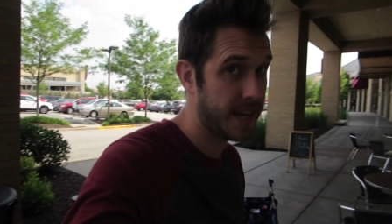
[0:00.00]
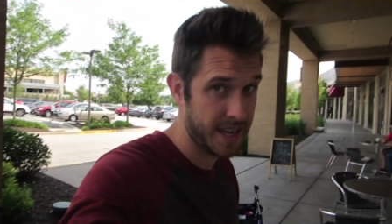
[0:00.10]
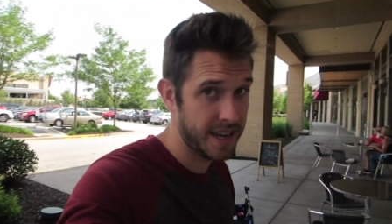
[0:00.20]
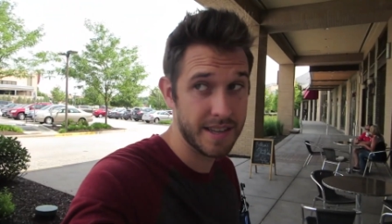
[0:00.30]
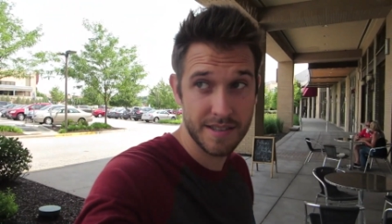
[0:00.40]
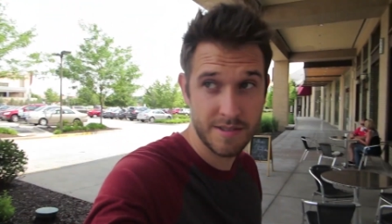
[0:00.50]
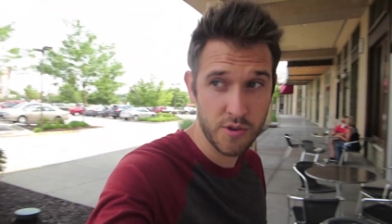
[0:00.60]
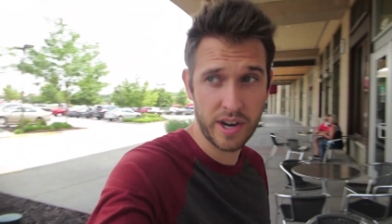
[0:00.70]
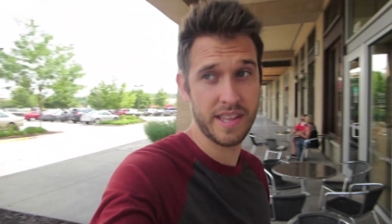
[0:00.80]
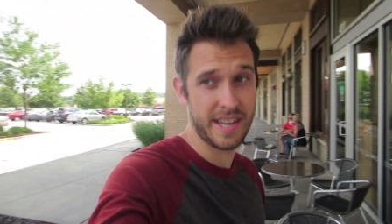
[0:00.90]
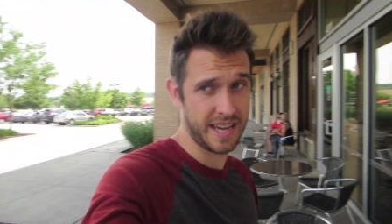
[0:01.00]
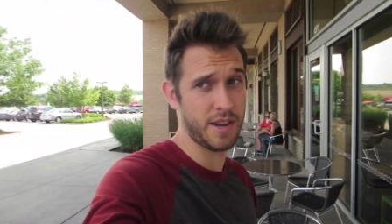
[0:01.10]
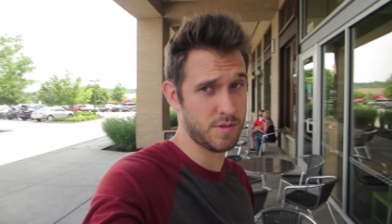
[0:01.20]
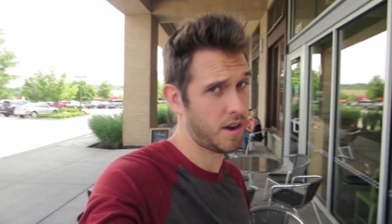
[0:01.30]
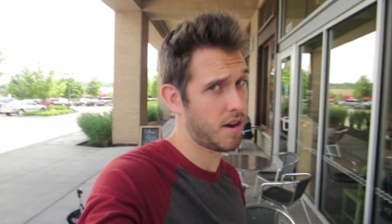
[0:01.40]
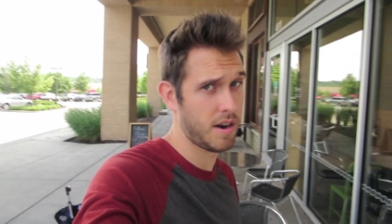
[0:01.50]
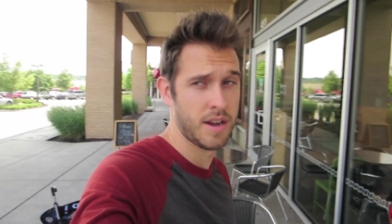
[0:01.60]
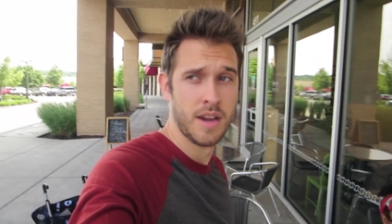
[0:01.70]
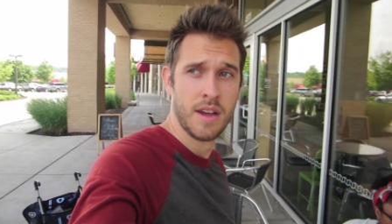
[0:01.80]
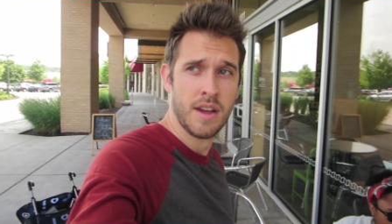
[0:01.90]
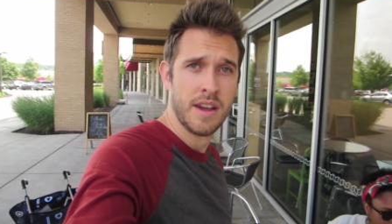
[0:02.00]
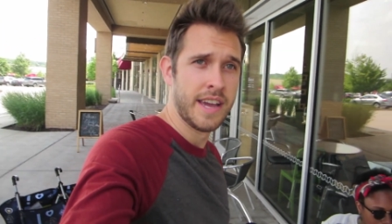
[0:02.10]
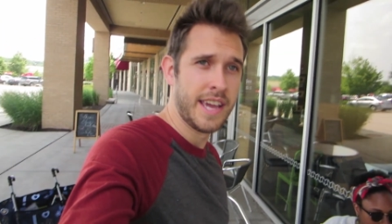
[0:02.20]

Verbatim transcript: That kid is crazy. That kid goes hard. He's going